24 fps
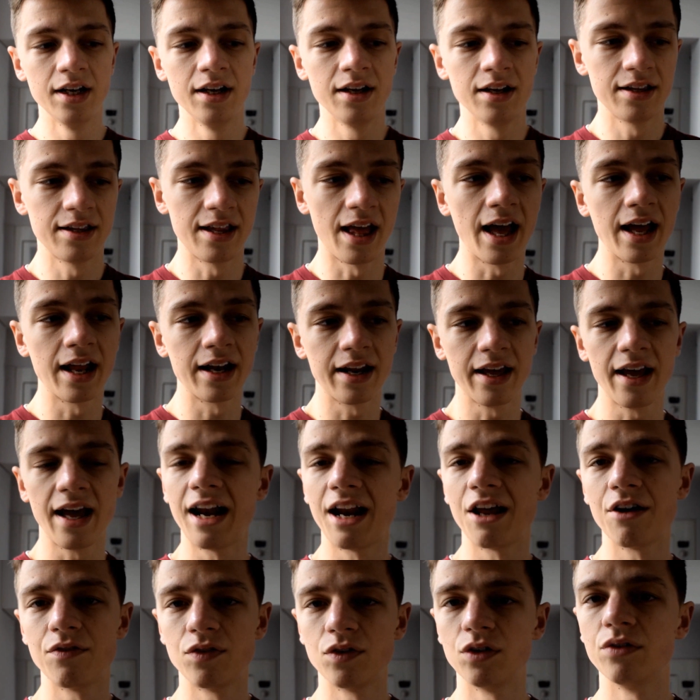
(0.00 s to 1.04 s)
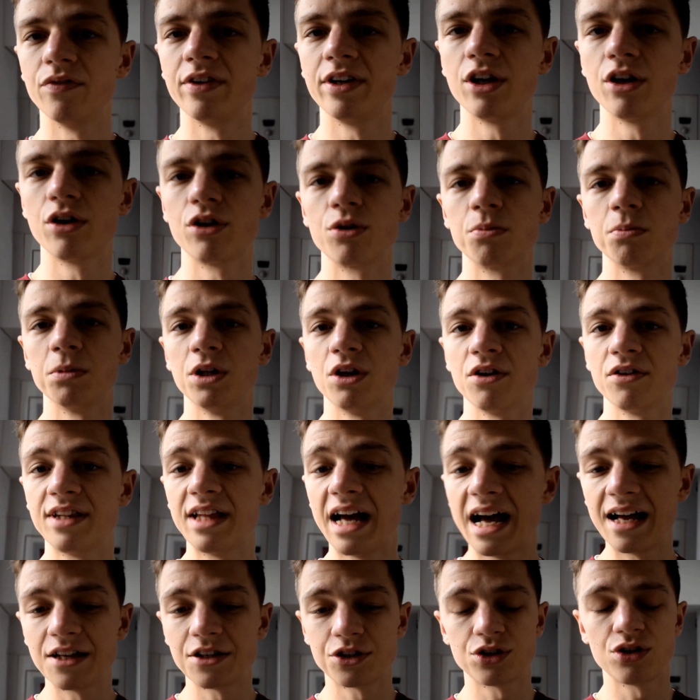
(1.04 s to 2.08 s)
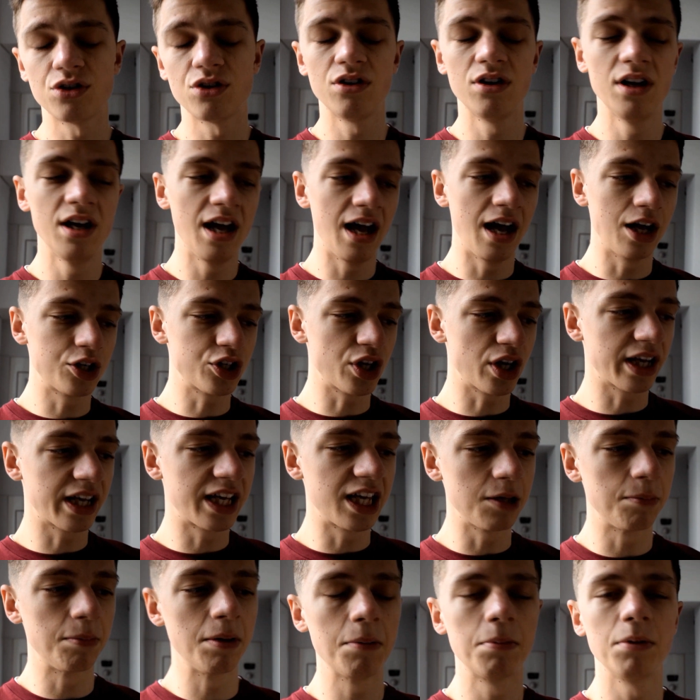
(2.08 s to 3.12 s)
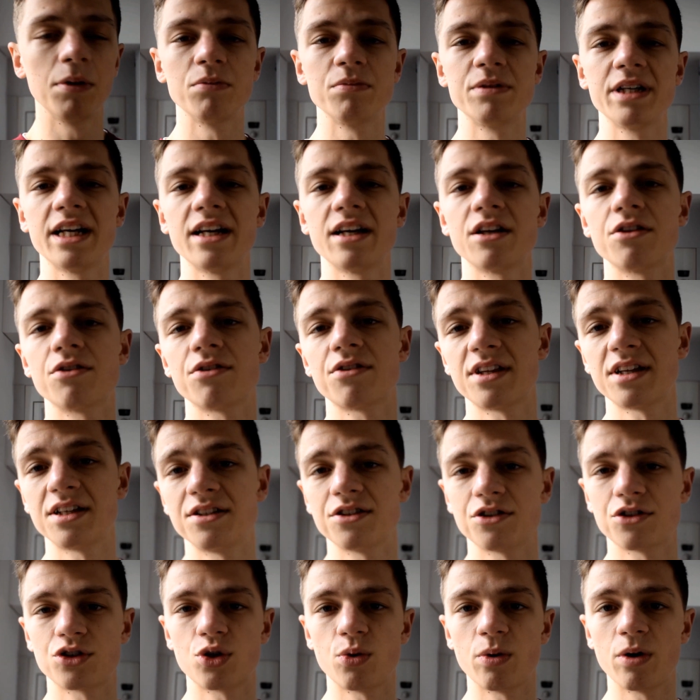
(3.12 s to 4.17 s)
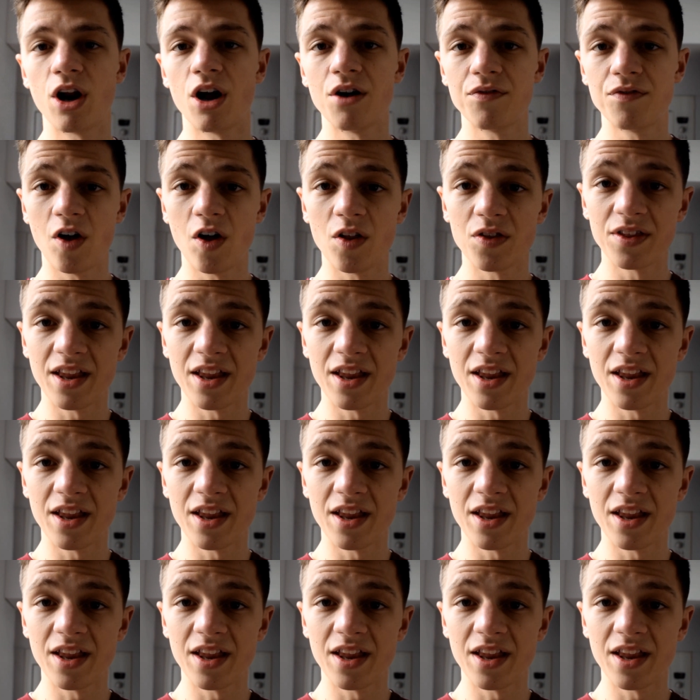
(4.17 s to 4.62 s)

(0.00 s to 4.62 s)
than edit a full video and upload that, so I try and keep people updated on things that's going off on